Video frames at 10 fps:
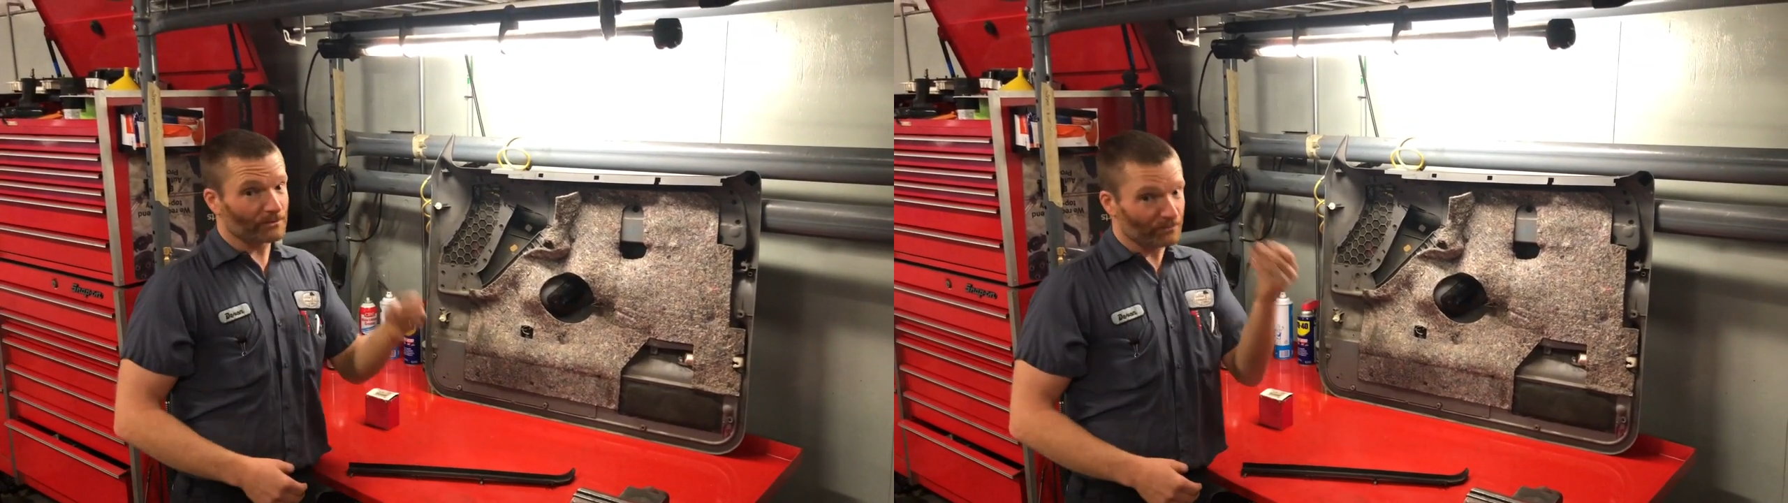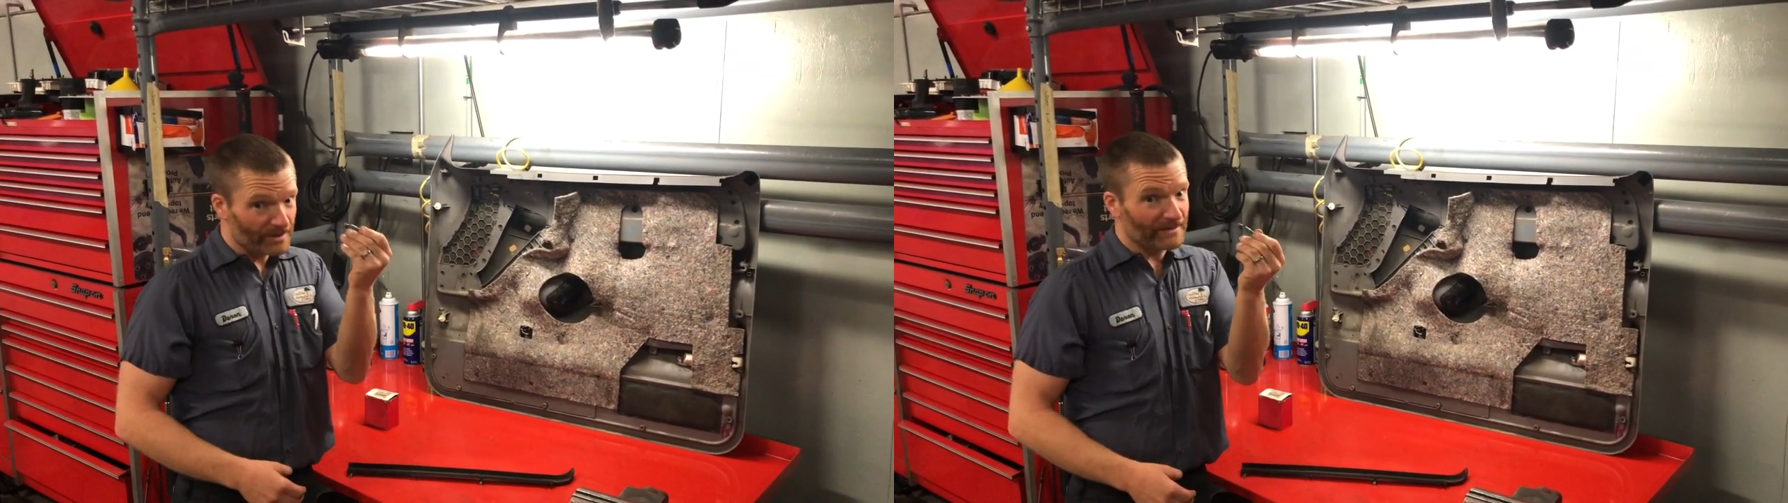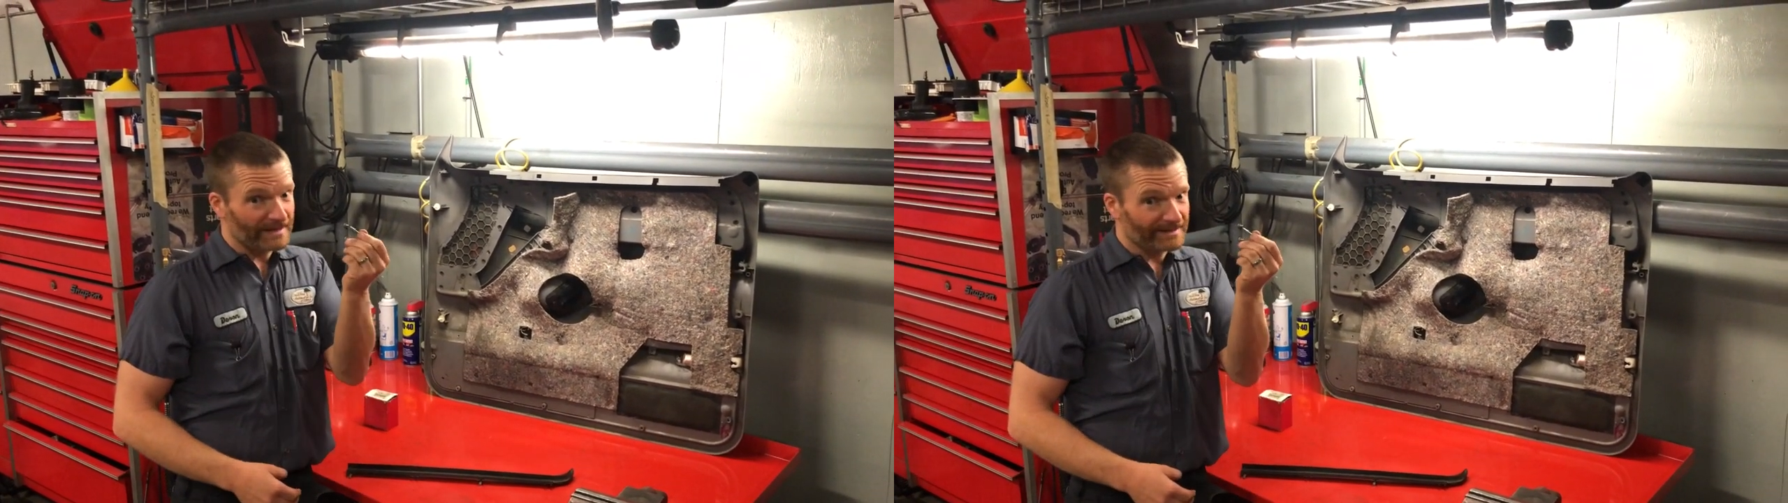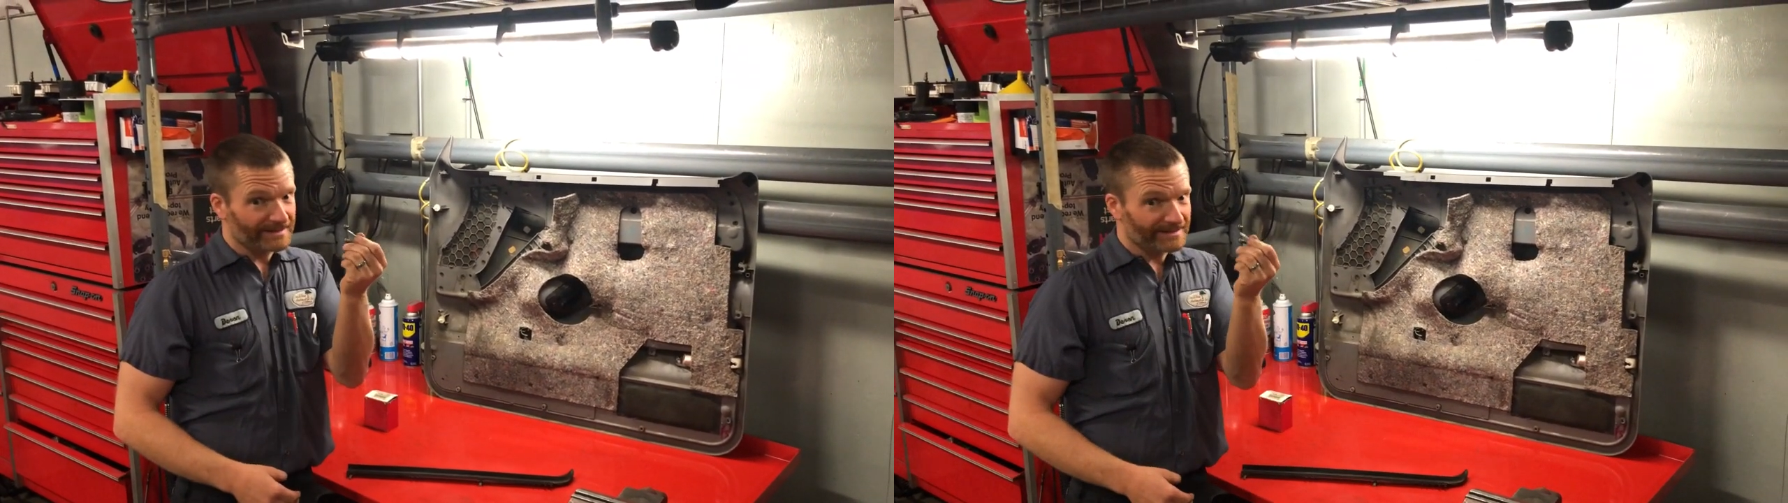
rivet